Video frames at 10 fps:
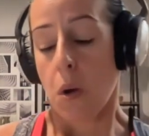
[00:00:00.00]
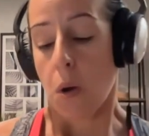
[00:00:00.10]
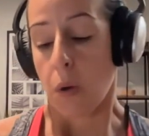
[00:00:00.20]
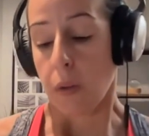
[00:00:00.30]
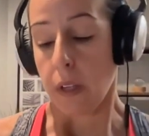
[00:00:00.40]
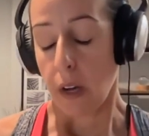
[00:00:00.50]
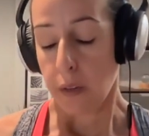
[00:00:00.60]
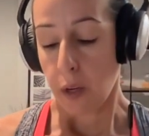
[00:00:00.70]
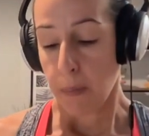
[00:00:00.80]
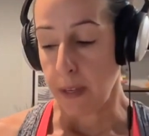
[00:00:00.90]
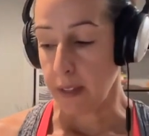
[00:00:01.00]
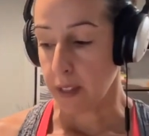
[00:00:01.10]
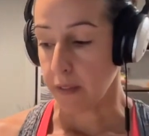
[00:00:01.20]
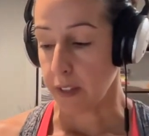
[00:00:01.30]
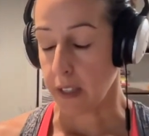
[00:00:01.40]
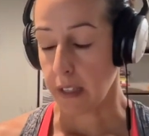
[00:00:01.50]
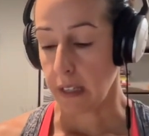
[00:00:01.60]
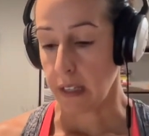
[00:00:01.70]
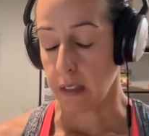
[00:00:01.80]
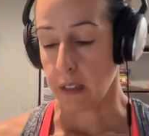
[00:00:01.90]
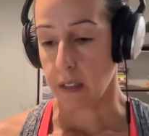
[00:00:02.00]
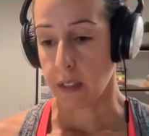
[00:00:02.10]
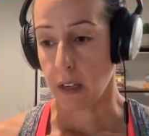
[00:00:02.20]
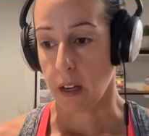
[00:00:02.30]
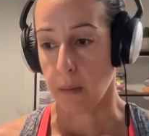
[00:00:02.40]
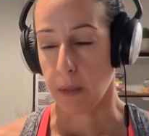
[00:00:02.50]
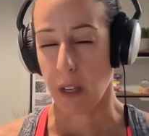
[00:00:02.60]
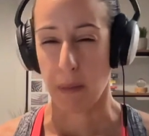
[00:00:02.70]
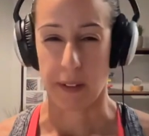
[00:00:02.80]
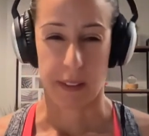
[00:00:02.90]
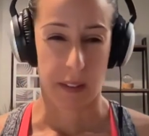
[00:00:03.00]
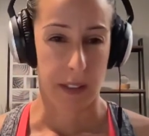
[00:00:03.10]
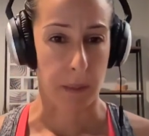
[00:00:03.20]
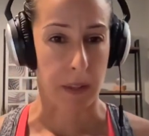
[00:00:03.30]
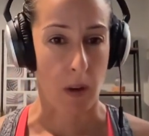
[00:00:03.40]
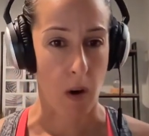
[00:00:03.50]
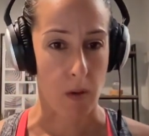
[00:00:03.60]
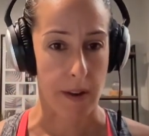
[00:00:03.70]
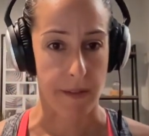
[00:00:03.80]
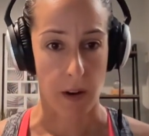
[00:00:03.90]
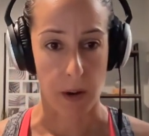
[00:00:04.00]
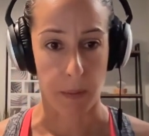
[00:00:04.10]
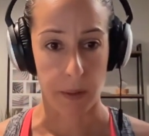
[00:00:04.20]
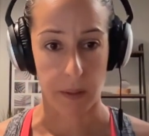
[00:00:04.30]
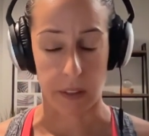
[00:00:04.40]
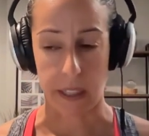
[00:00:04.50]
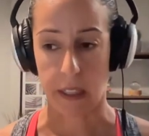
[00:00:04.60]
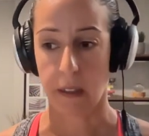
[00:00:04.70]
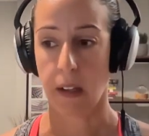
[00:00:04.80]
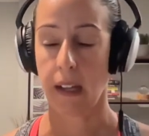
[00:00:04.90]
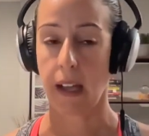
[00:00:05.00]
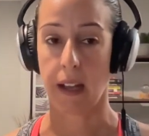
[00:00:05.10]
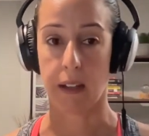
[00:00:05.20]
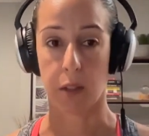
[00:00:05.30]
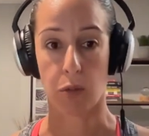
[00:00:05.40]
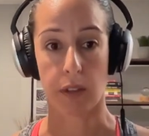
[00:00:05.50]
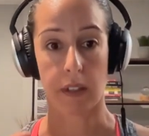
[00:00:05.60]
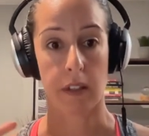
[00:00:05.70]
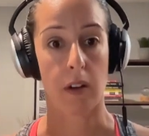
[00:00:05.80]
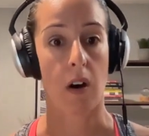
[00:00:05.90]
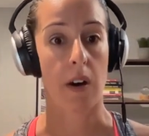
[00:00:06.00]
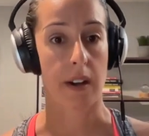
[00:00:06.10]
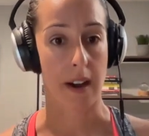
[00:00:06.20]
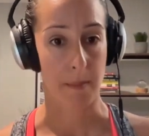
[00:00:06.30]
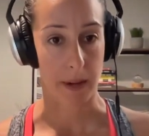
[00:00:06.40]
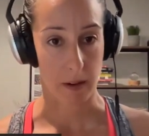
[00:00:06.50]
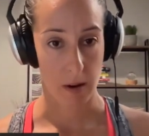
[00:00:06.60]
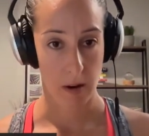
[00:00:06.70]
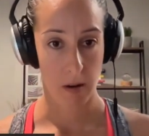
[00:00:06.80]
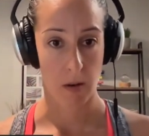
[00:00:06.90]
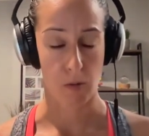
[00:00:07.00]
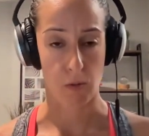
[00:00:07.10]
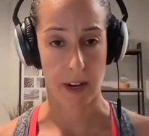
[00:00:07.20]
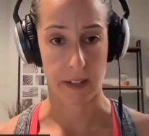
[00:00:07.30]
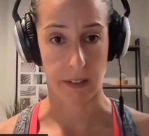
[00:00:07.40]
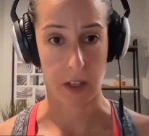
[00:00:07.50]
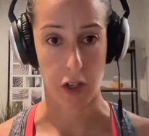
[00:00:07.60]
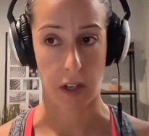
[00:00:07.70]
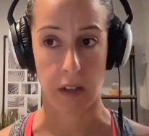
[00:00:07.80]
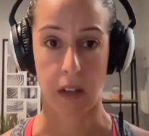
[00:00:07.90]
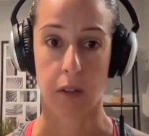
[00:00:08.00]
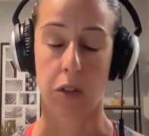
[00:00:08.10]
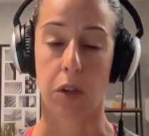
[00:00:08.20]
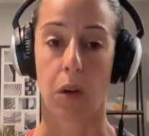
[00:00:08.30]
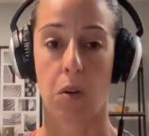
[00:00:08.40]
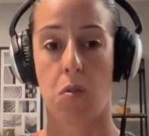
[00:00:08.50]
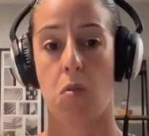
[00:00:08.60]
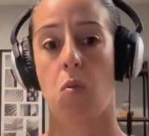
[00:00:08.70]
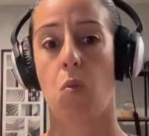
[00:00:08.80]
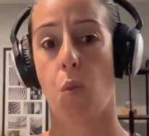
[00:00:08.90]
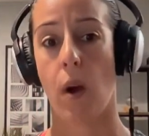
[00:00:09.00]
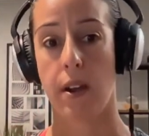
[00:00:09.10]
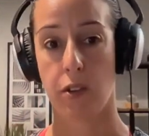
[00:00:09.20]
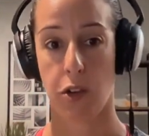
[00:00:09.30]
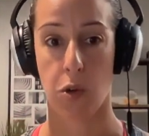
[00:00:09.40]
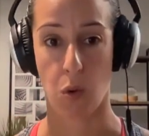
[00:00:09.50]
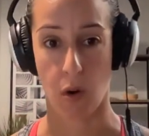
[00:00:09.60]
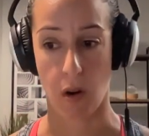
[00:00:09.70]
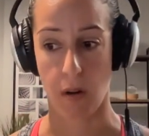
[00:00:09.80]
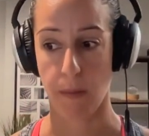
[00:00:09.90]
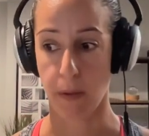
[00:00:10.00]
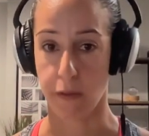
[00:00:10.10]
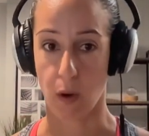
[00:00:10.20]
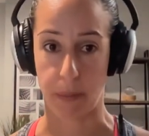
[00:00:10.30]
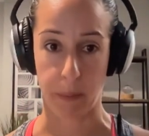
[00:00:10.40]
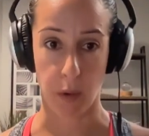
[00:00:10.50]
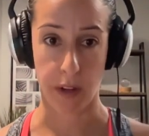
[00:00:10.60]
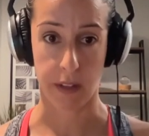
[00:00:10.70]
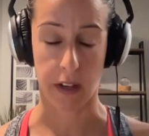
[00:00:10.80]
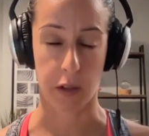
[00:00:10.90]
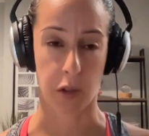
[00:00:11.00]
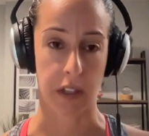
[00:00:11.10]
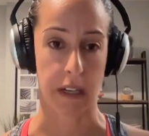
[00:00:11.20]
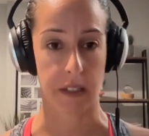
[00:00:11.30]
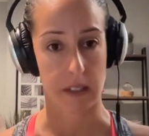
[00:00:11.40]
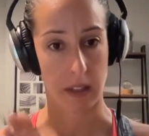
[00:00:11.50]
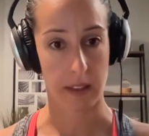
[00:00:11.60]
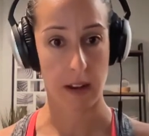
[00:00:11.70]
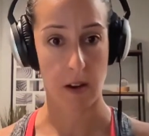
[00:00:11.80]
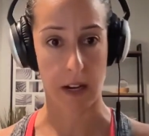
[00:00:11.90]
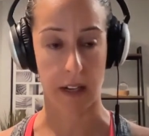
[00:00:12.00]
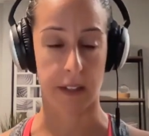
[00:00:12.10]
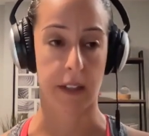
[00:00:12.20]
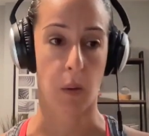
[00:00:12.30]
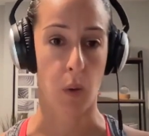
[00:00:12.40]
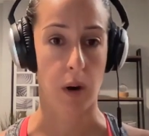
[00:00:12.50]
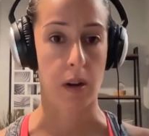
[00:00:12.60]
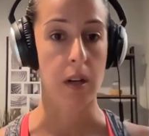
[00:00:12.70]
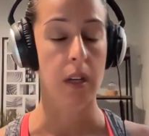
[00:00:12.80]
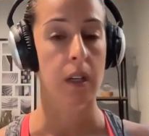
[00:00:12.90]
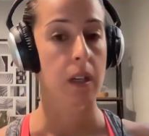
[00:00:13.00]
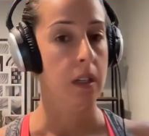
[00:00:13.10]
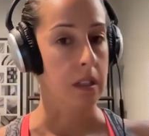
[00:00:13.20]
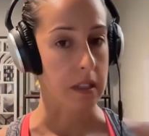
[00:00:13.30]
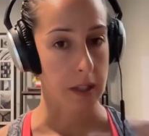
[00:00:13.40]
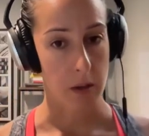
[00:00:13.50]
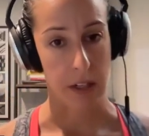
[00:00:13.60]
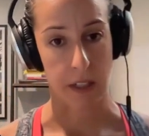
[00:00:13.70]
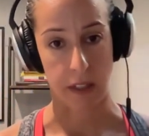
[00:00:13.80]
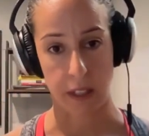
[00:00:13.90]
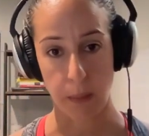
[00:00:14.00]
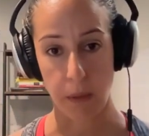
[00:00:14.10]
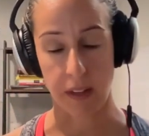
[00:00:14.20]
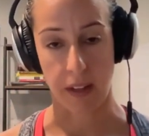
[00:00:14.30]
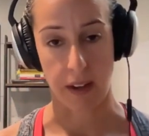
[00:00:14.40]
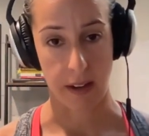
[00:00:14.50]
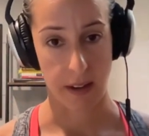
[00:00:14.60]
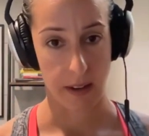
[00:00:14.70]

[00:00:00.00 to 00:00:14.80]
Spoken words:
The other piece of it is thinking about some of the heart rate variability is really the autonomic regulation. And so when you're performing breathing exercises, the theory is that we're decreasing sympathetic